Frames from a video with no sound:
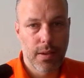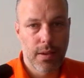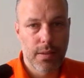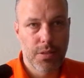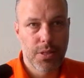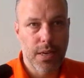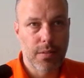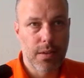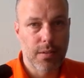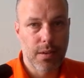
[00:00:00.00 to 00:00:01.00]
Let's check
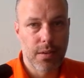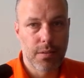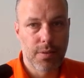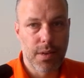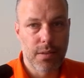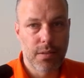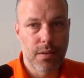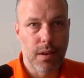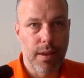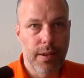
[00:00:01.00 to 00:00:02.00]
this in Redis
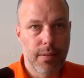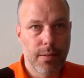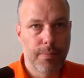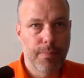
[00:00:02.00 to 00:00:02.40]
client.